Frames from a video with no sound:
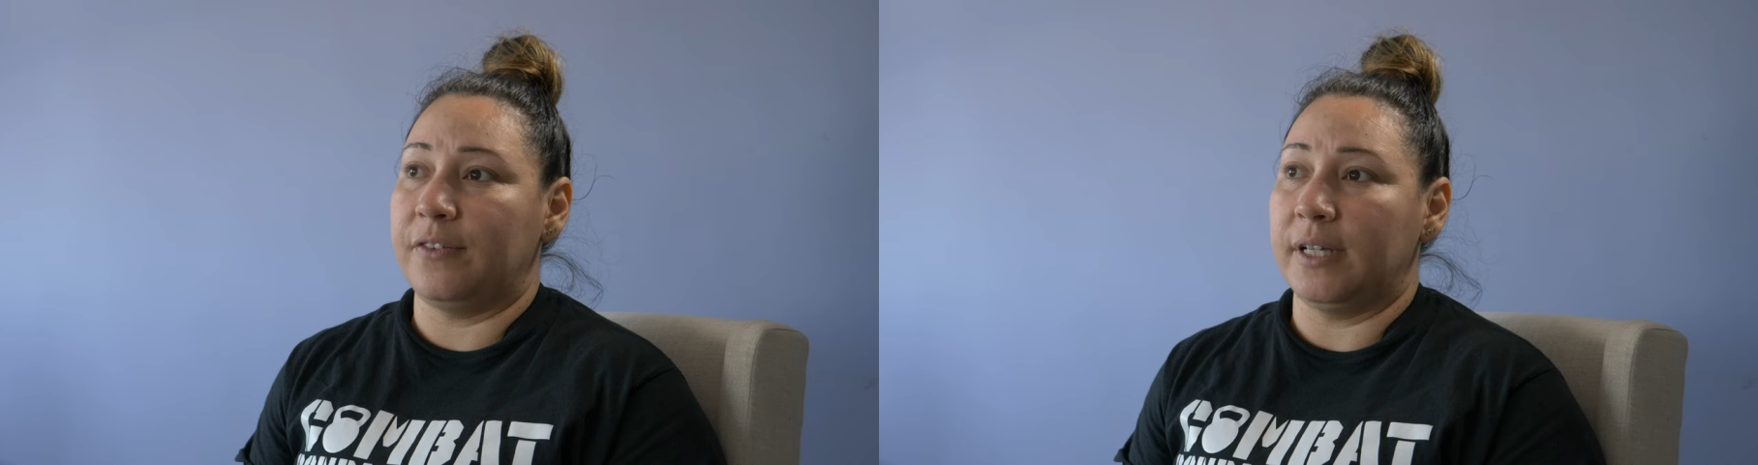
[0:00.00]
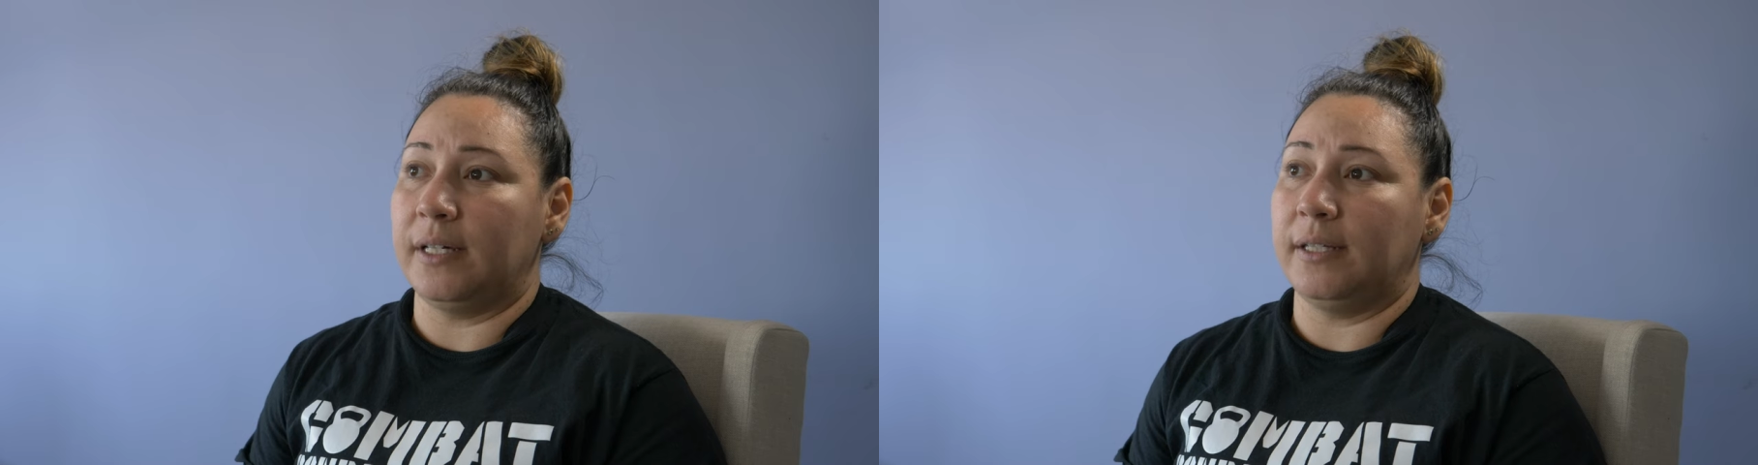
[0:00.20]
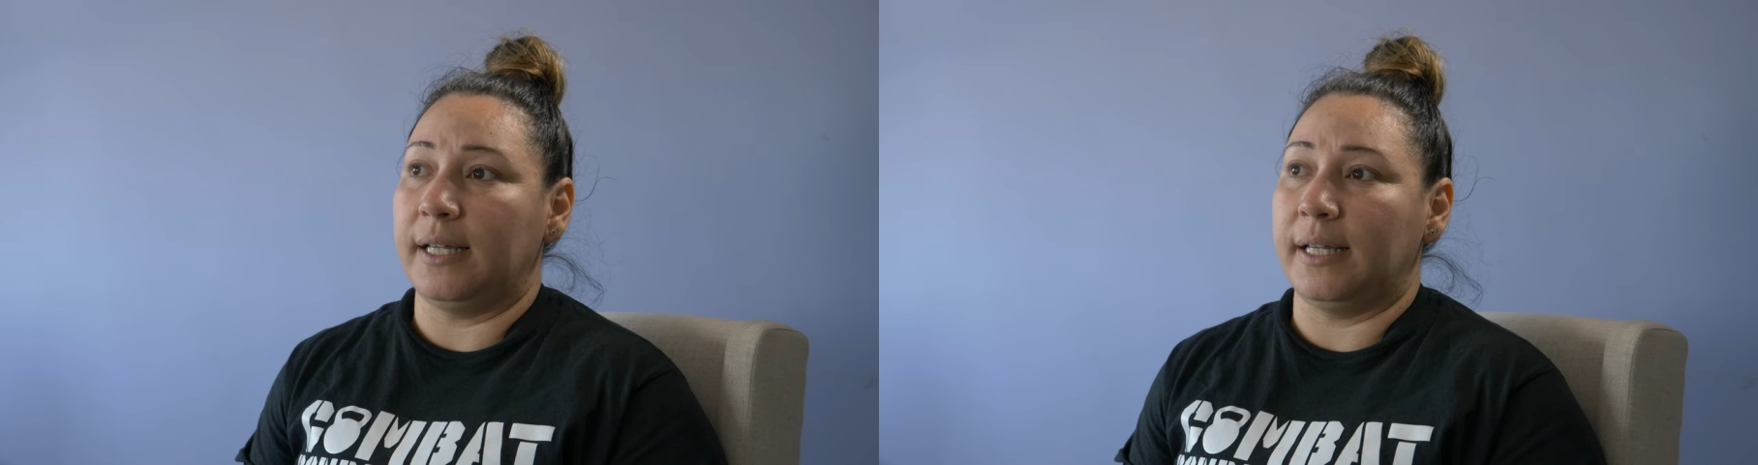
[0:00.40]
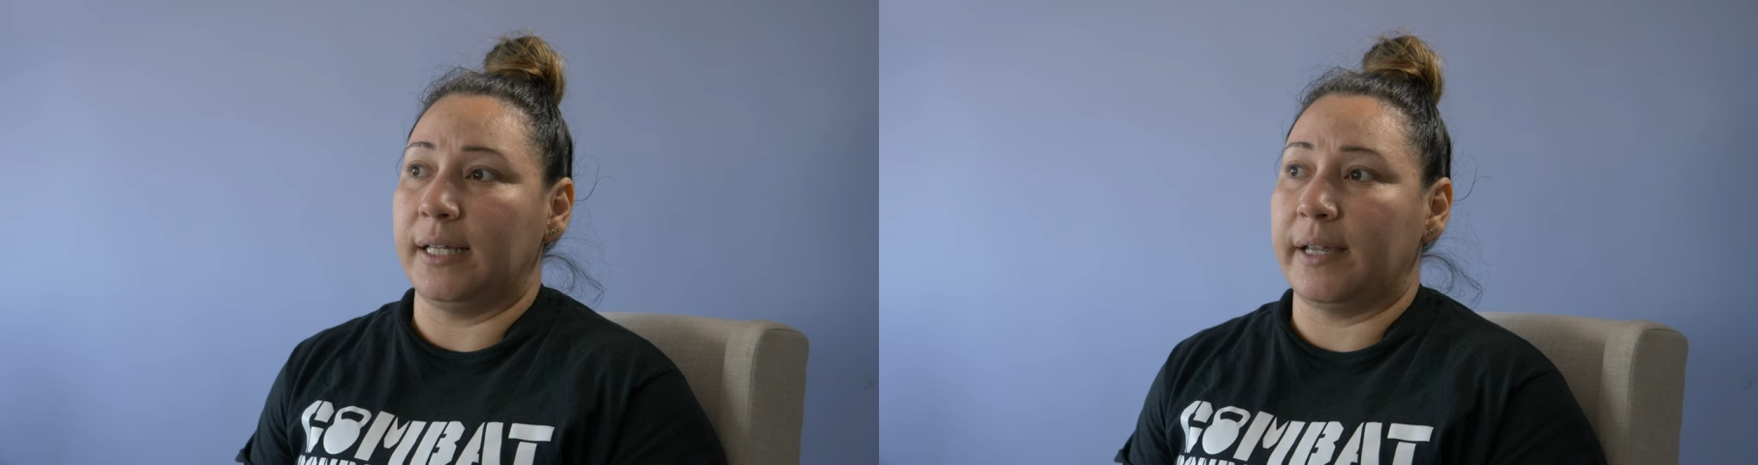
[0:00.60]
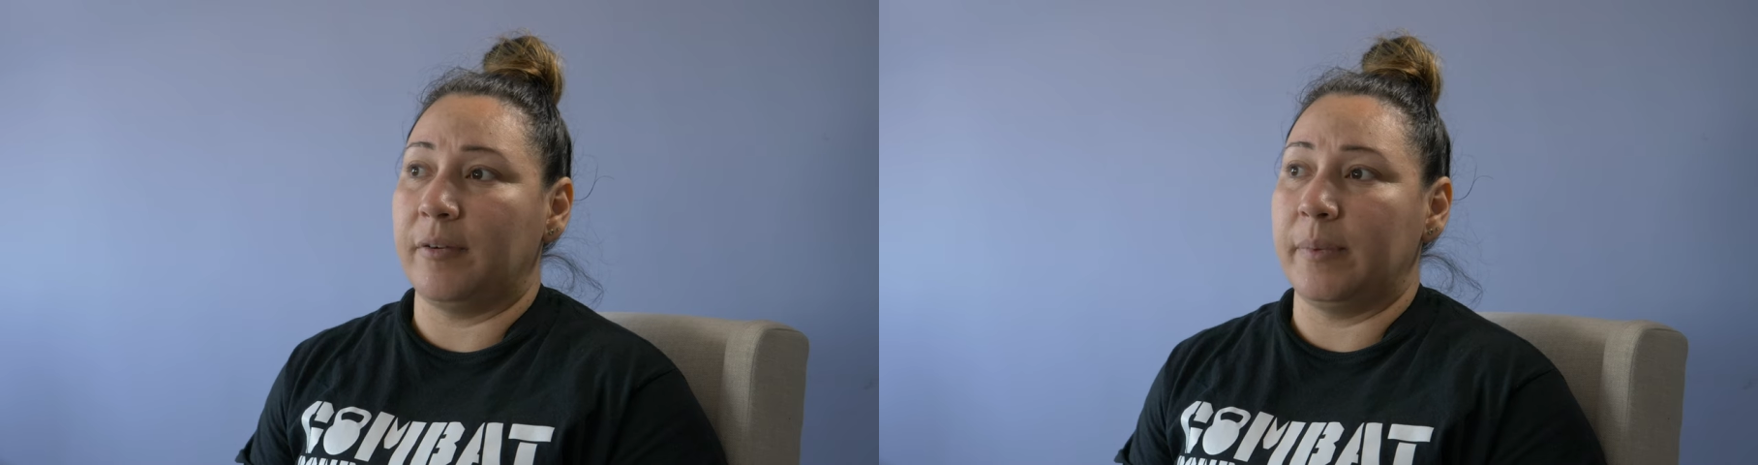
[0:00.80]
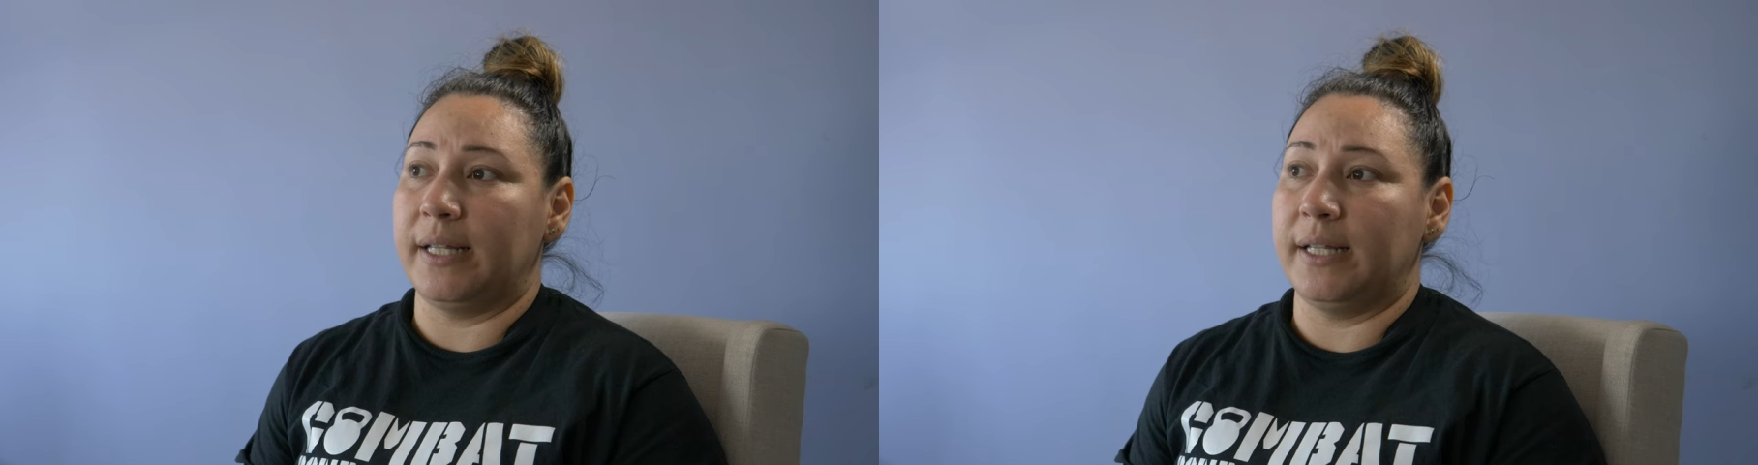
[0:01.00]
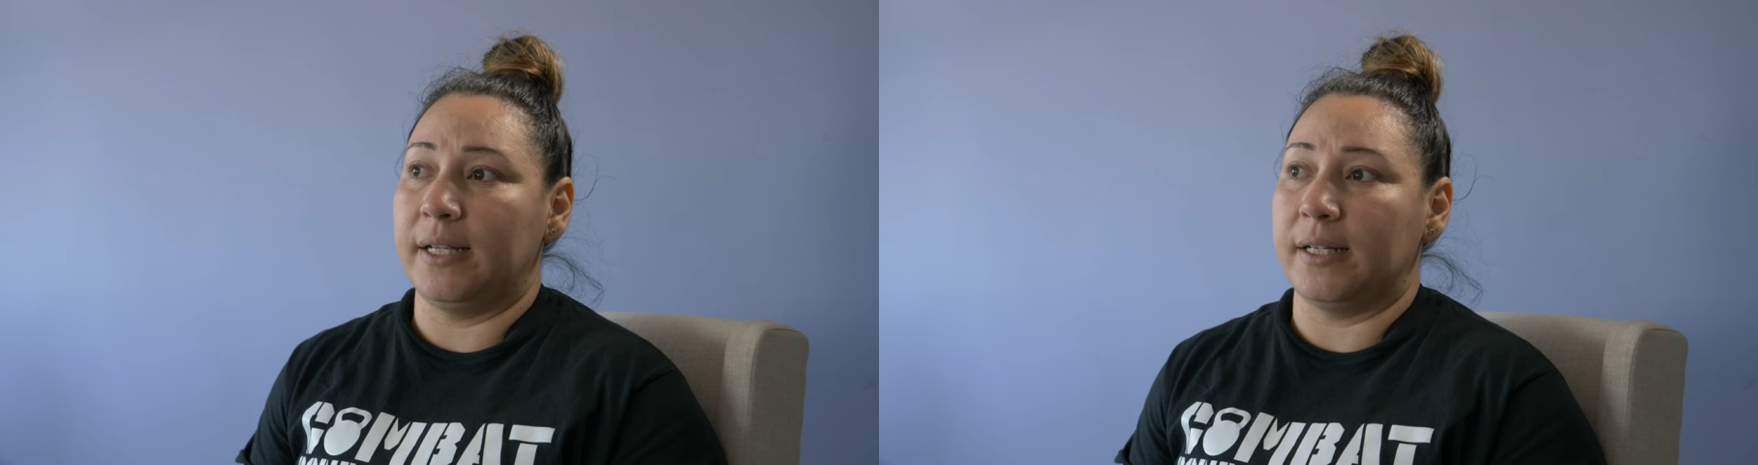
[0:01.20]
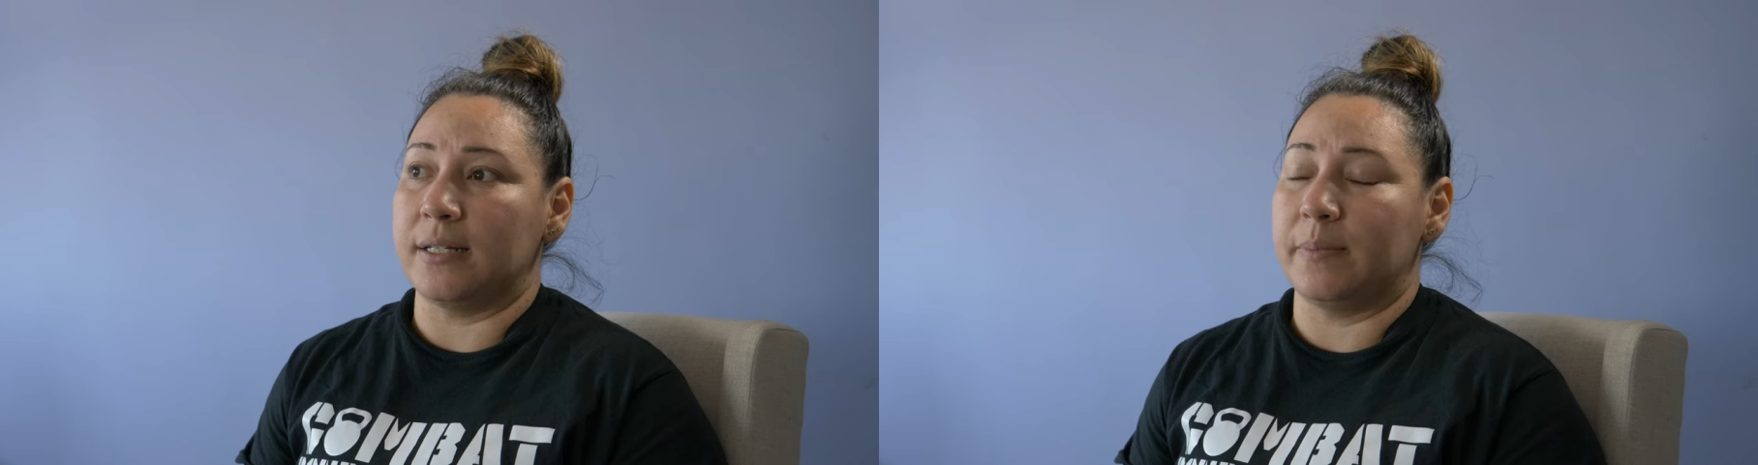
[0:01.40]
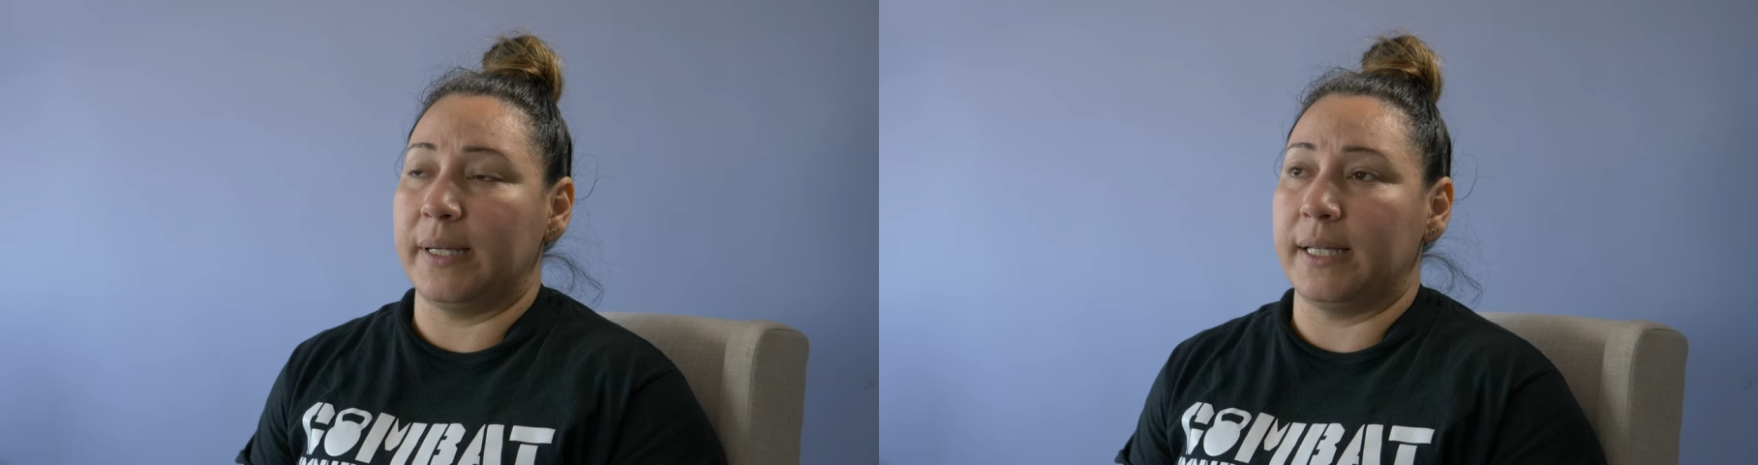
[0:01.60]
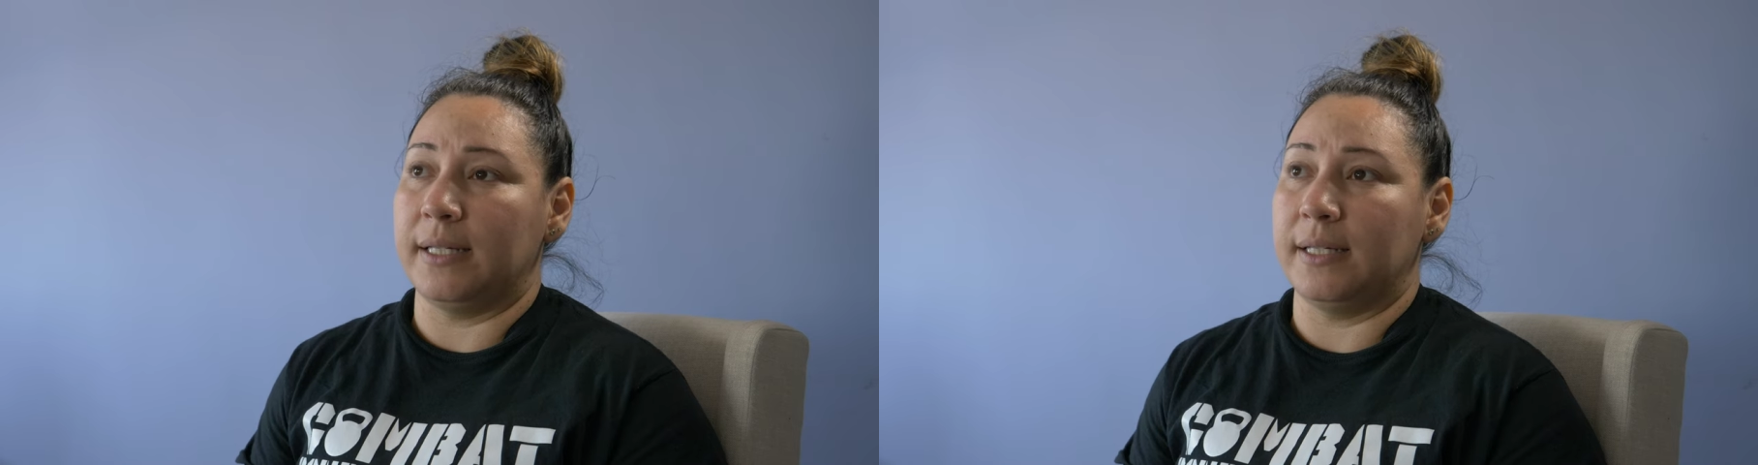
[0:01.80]
feel like everybody here has
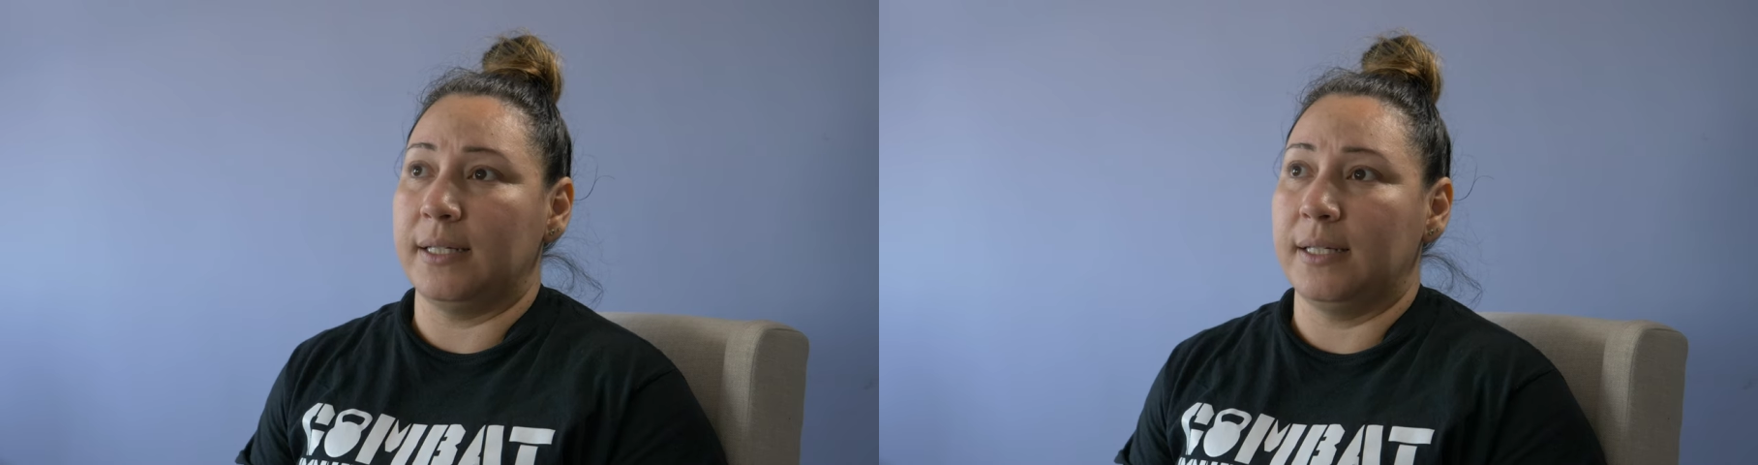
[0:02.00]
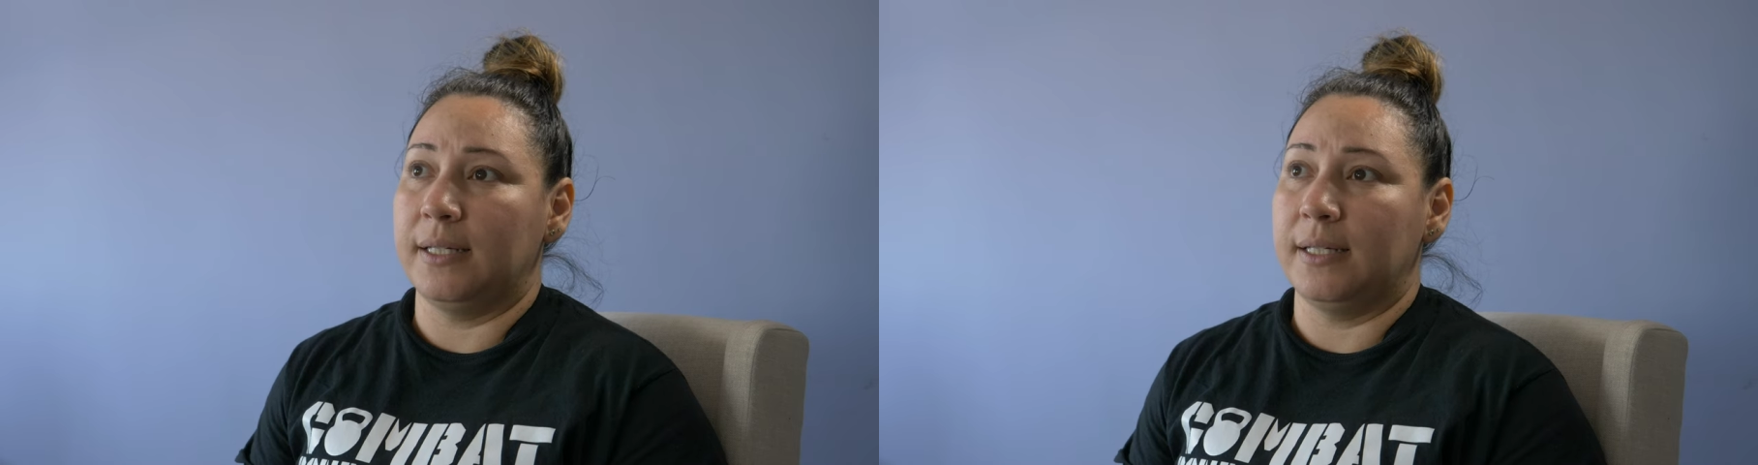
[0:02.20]
been